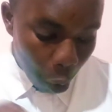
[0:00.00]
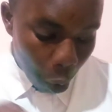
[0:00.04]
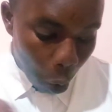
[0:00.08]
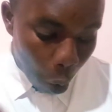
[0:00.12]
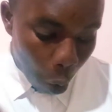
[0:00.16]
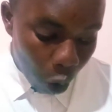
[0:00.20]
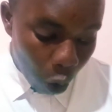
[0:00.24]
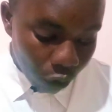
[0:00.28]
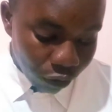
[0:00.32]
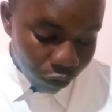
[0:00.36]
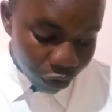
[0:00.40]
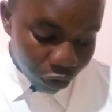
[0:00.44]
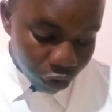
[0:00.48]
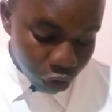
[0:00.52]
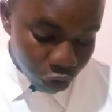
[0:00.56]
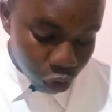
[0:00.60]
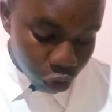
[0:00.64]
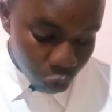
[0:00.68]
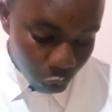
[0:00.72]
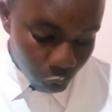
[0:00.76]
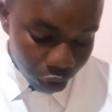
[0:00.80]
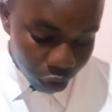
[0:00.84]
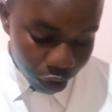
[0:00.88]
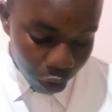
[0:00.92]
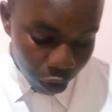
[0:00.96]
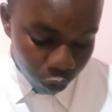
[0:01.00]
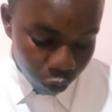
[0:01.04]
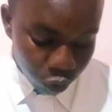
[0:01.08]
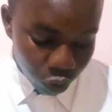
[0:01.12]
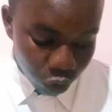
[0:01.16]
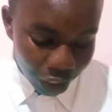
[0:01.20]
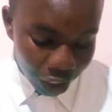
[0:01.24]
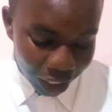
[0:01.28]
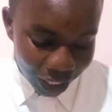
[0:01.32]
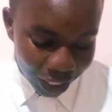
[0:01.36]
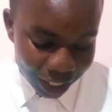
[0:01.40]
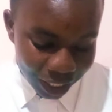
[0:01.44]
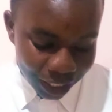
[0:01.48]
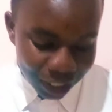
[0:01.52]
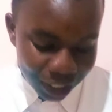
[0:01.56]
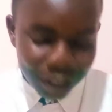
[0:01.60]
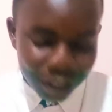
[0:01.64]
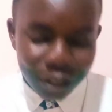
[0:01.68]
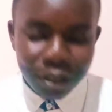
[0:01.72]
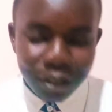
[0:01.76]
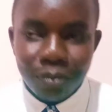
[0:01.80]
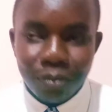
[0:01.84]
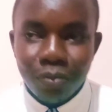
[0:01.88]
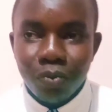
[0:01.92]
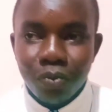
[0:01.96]
over the shoulder of the lake
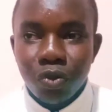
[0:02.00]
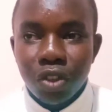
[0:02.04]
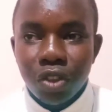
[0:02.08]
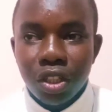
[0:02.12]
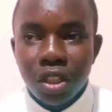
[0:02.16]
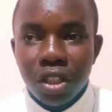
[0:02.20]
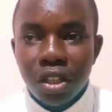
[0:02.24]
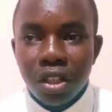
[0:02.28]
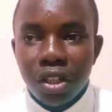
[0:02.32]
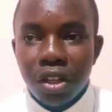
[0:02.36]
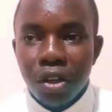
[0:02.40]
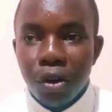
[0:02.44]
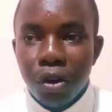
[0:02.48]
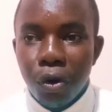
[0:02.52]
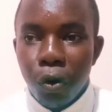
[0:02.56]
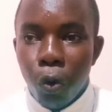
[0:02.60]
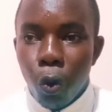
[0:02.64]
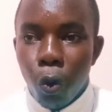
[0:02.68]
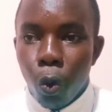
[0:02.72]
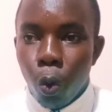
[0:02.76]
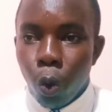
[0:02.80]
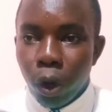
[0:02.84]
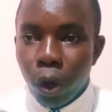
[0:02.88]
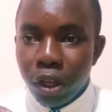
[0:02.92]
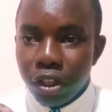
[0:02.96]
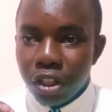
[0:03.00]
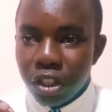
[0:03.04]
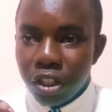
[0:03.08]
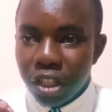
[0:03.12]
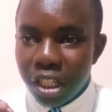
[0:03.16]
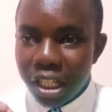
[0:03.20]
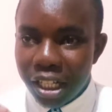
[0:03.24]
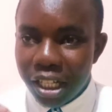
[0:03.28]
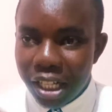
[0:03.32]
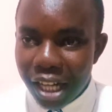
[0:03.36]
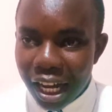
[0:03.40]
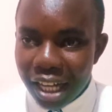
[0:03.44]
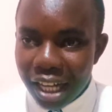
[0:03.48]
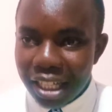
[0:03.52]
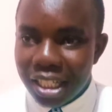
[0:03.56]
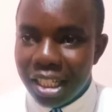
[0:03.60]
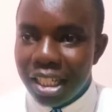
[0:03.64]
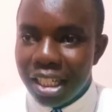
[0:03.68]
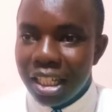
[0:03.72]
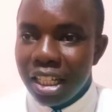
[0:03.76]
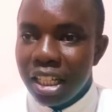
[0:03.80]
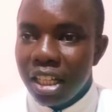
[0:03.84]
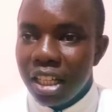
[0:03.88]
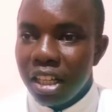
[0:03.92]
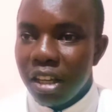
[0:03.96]
with the
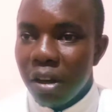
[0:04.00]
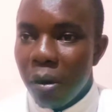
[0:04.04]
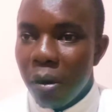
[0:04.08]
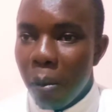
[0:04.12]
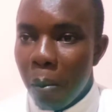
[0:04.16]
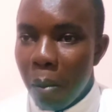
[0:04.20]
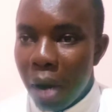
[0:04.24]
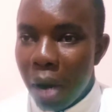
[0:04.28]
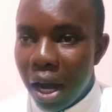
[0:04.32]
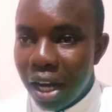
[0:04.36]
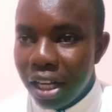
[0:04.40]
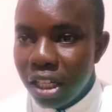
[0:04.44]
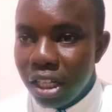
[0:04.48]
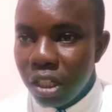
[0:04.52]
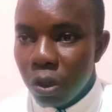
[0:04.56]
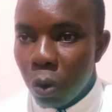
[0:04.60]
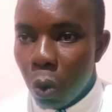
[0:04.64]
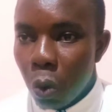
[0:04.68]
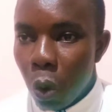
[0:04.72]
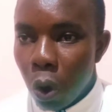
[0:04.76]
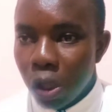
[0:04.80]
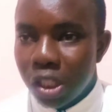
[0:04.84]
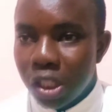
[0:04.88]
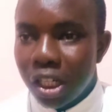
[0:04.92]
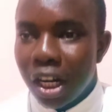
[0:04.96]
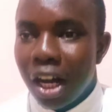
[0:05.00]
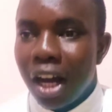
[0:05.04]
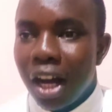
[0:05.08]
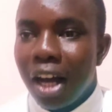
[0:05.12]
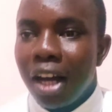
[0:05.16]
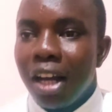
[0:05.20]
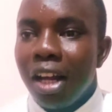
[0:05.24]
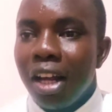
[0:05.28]
dirty, muddy water